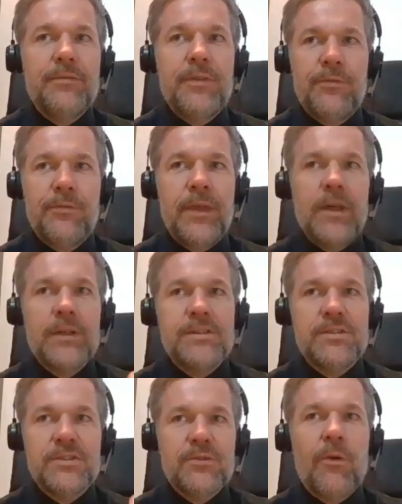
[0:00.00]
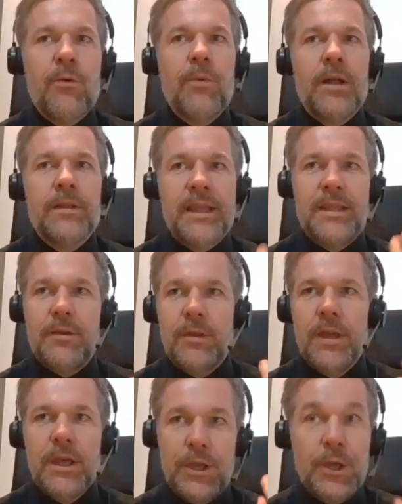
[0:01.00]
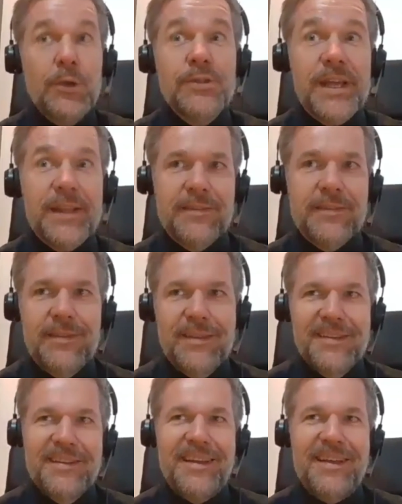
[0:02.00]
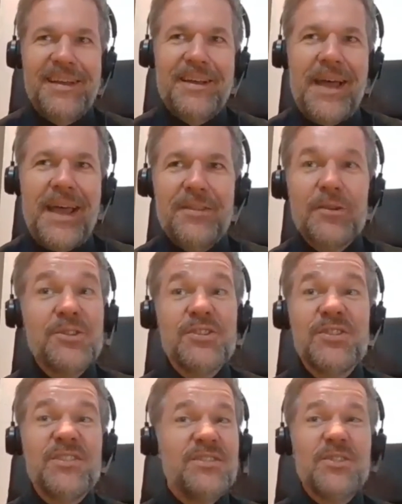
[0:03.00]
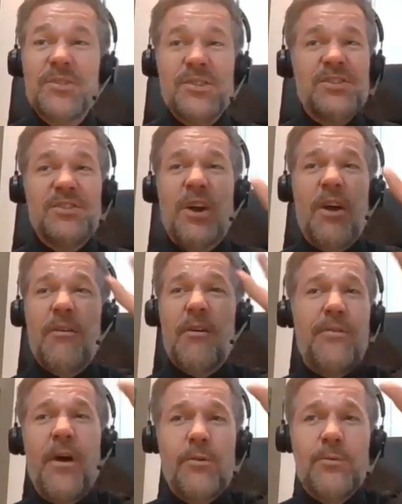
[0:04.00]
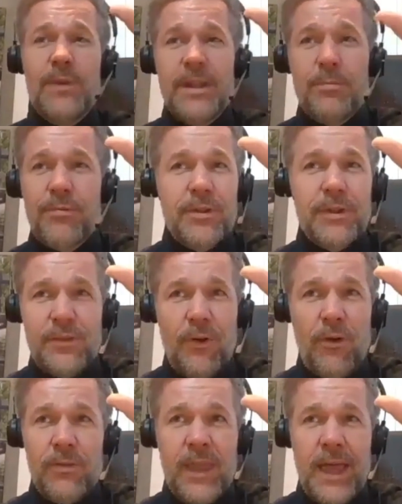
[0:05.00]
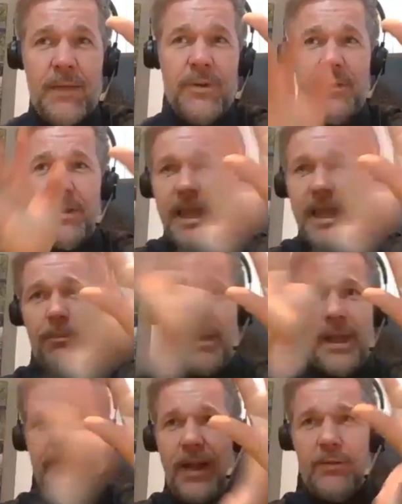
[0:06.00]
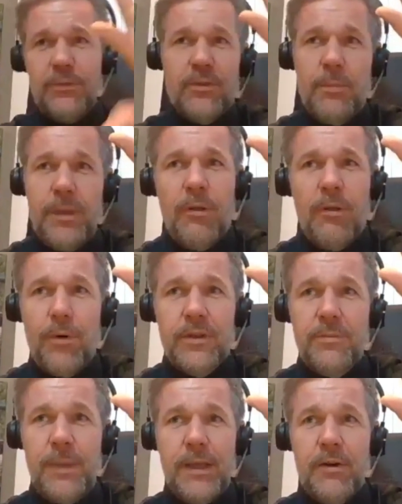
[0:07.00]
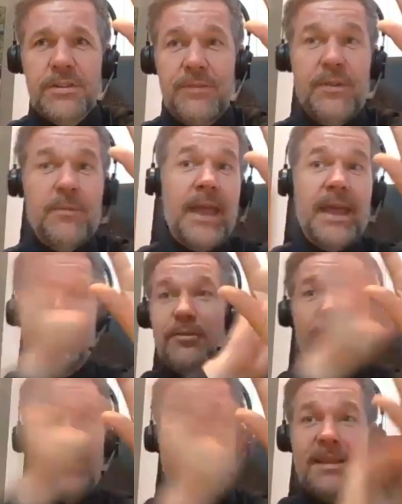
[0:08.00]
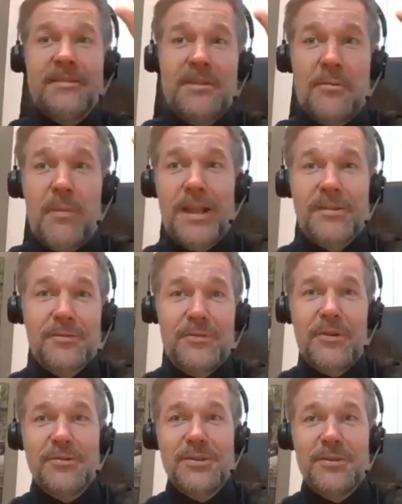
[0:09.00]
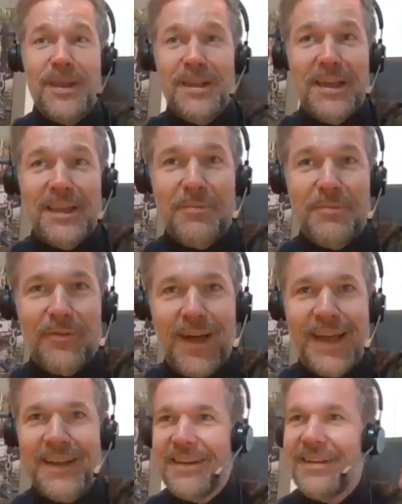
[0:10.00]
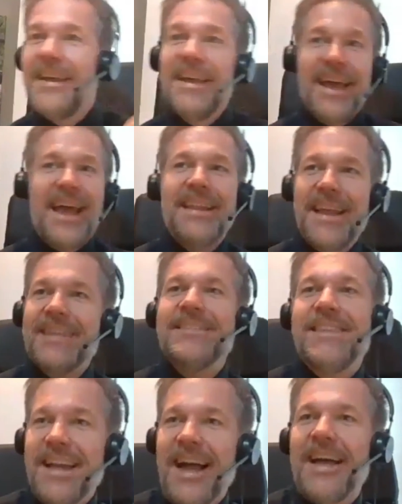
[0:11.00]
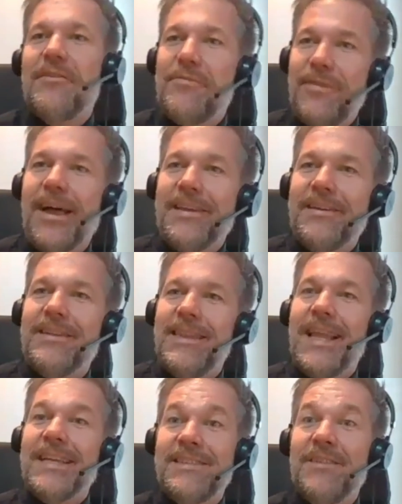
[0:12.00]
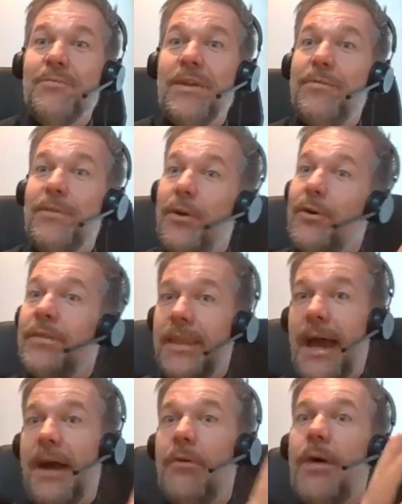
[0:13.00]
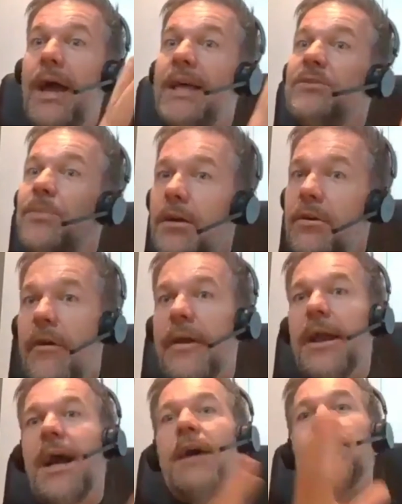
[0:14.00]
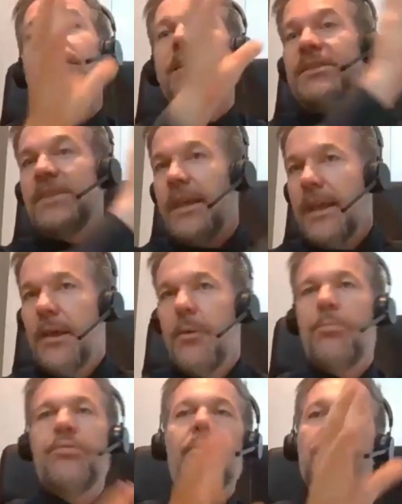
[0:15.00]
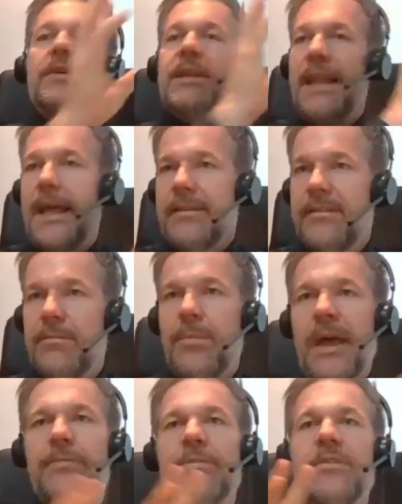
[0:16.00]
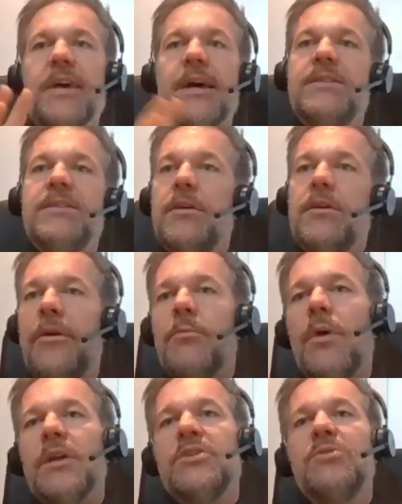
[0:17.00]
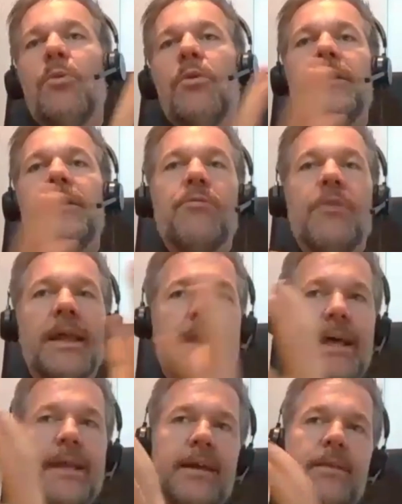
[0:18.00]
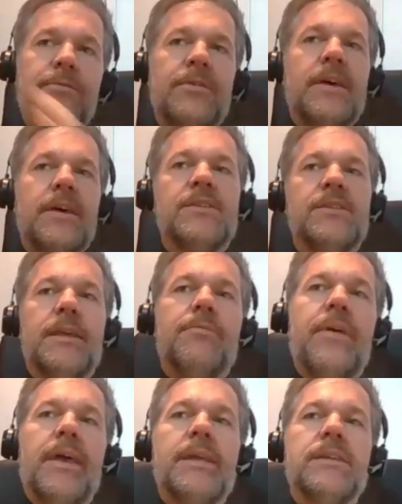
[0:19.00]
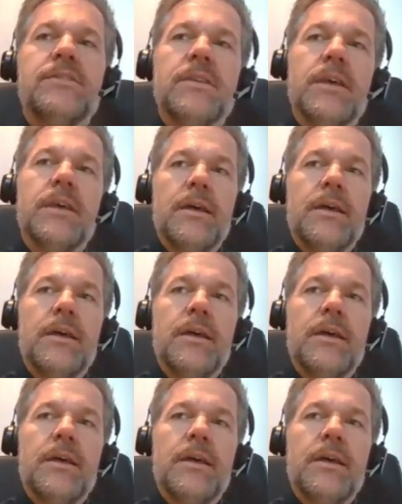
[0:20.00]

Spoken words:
If you feel it's a strong one, and you use it, and not just show a phone with a product on and with a yellow background on a billboard, because if you make it green, you might confuse it with another provider. And that's the kind of like lesson we've learned now as we are growing out of this product-led advertising, going much more in a brand-led advertising phase.